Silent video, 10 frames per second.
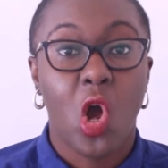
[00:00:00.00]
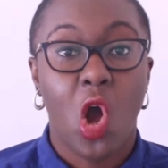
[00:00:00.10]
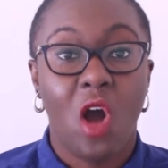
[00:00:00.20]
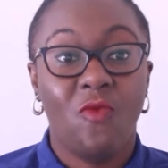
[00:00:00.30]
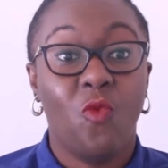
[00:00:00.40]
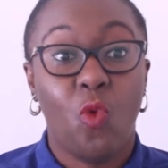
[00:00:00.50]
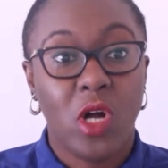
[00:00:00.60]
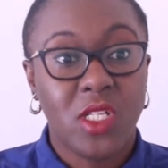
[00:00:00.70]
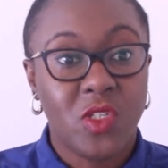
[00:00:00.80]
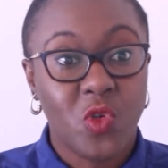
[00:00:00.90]
of
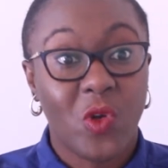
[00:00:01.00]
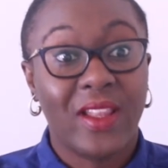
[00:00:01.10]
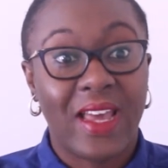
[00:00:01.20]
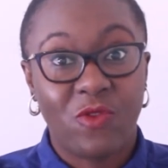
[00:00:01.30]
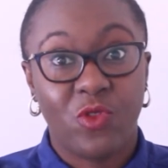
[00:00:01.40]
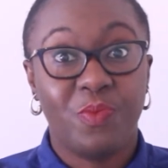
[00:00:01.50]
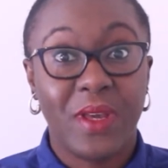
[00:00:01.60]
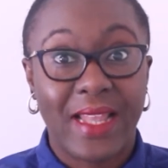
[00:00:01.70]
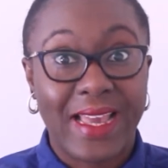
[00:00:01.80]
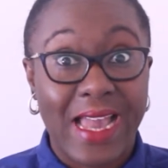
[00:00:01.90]
what your life would
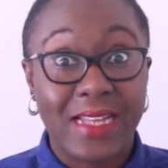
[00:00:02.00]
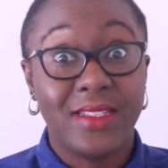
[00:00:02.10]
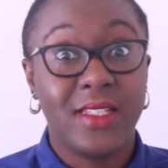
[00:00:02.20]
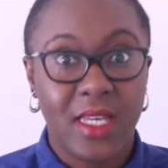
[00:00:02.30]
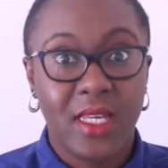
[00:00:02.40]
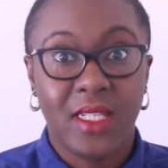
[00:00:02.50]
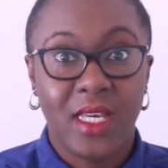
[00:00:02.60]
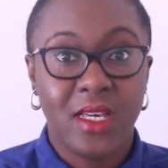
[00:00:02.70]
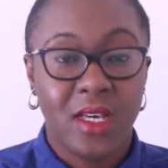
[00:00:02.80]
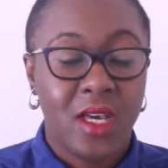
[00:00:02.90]
be like
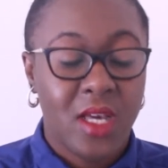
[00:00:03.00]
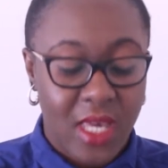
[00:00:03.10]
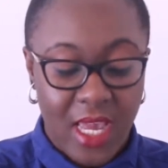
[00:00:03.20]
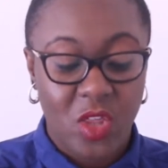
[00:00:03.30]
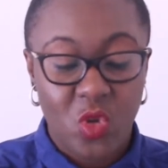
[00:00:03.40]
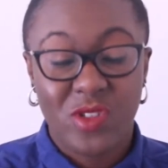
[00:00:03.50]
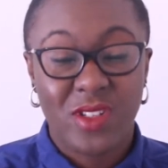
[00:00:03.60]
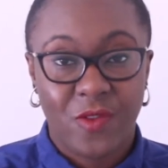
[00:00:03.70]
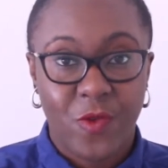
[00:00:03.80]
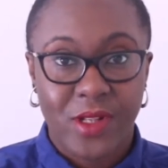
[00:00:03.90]
ideally in those
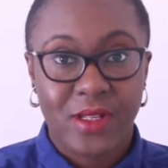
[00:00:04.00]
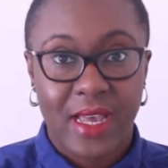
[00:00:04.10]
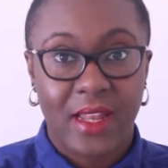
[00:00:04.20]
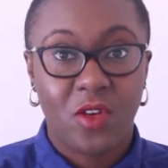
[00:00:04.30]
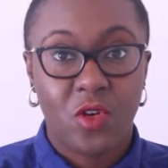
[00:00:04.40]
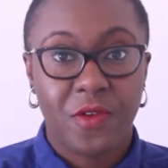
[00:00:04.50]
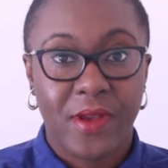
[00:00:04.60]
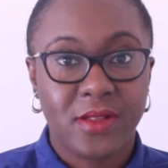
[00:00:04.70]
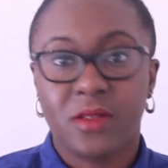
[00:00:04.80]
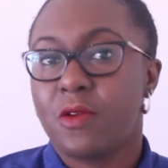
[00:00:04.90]
different
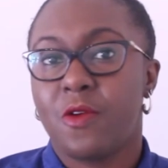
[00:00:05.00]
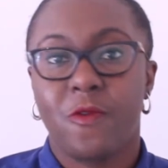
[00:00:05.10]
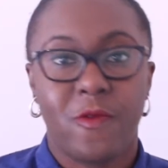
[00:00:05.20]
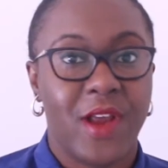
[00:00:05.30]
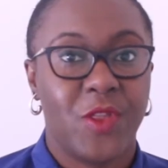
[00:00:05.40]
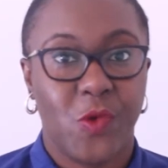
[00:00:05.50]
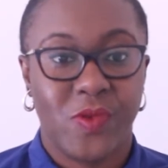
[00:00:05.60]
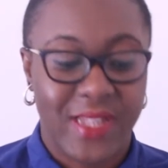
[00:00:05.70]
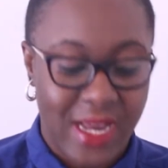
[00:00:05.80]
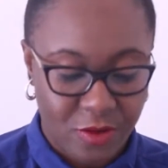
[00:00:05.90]
categories, write
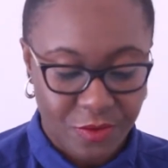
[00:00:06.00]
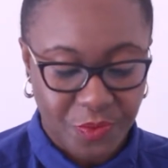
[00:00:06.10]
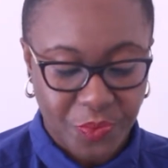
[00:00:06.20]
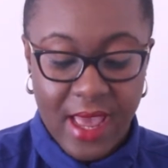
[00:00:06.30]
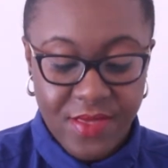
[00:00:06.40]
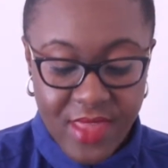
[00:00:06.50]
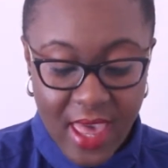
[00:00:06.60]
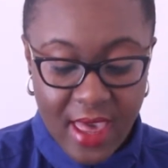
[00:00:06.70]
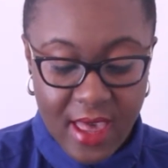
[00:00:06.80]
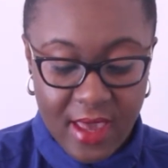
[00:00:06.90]
those down. And
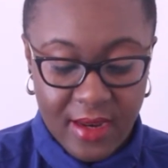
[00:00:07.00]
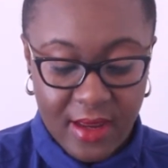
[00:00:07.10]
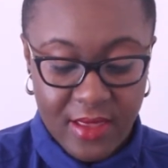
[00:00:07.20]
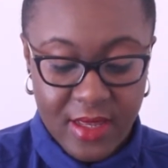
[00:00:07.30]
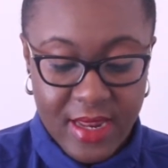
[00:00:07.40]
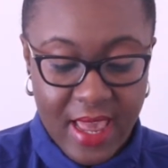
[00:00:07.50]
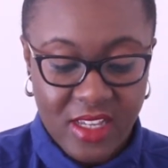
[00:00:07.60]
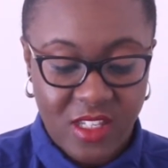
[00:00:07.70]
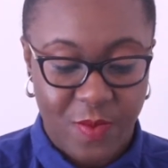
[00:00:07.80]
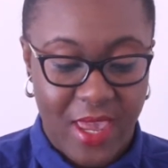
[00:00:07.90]
then in the
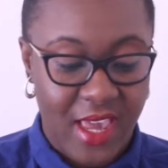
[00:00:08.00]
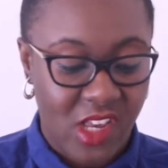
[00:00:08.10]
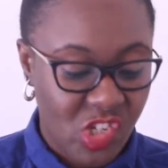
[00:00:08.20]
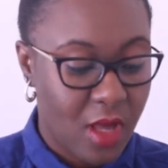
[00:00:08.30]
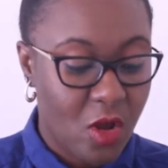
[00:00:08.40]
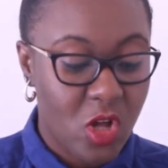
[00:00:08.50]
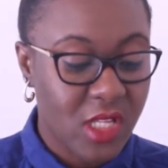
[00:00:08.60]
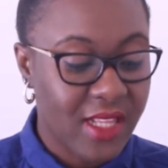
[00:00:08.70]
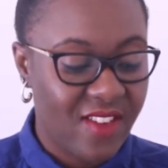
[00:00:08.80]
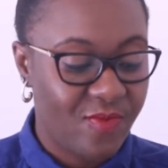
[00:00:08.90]
next page, I call
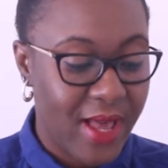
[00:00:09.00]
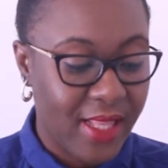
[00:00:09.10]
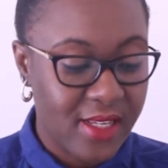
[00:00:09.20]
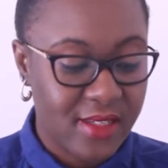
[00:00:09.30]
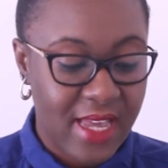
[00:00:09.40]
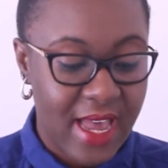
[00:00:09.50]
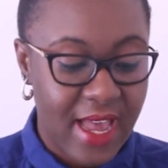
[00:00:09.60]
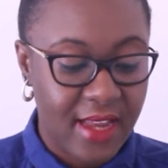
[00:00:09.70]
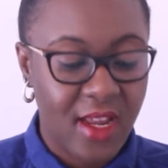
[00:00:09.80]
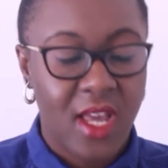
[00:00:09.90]
it Life Balance, and